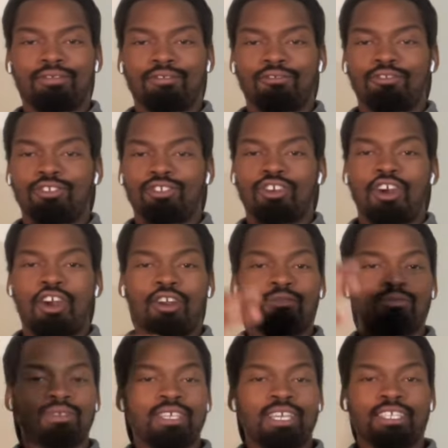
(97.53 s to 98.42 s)
Cris Carter
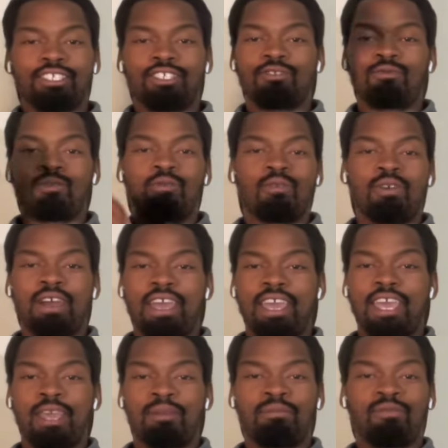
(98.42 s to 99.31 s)
was catching him with one
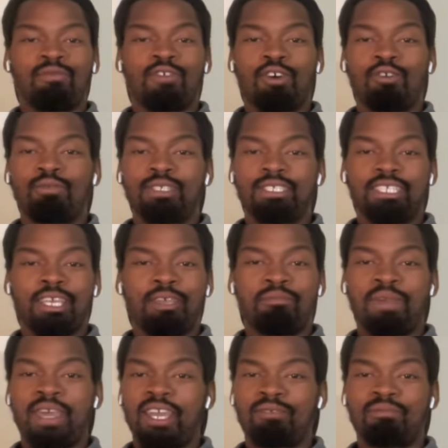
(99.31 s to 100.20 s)
hand before we seen
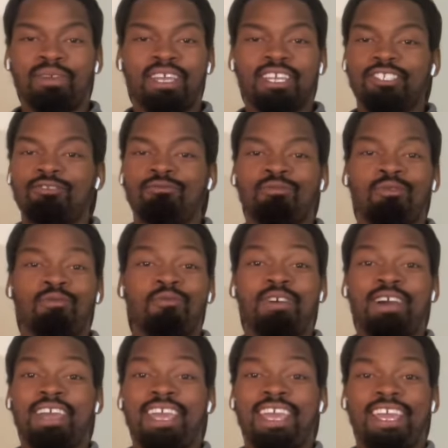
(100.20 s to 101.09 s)
Beckham catching him with
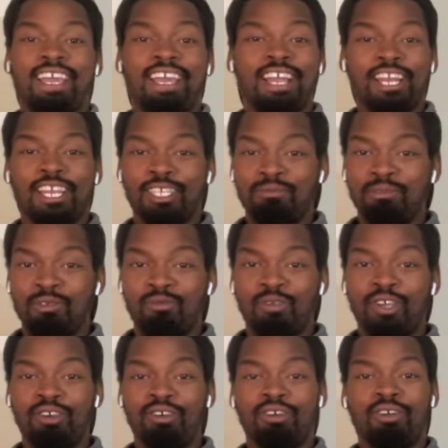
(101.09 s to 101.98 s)
one hand. Let's be
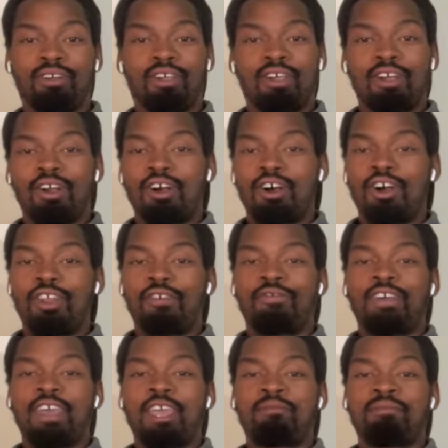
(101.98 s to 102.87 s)
real. Hall of
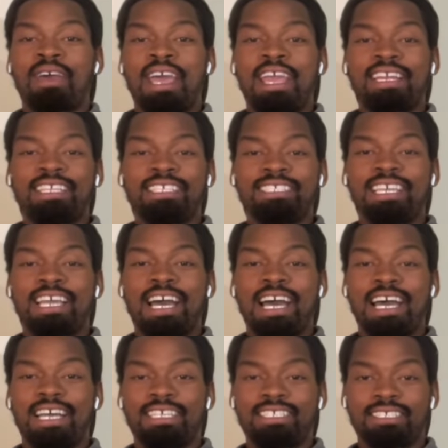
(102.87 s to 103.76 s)
Fame 90s
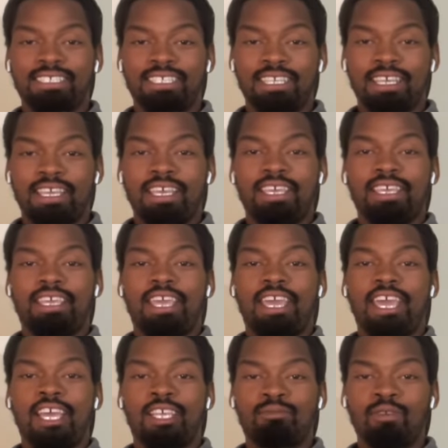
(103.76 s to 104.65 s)
guy.
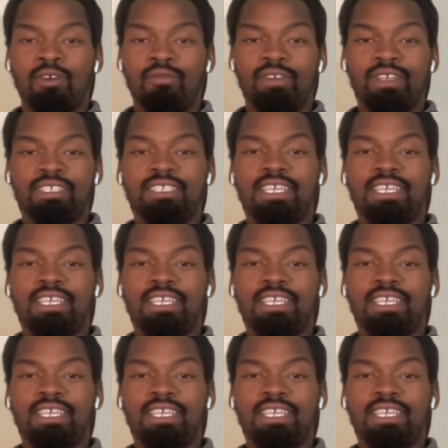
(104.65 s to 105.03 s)
Yeah, both of these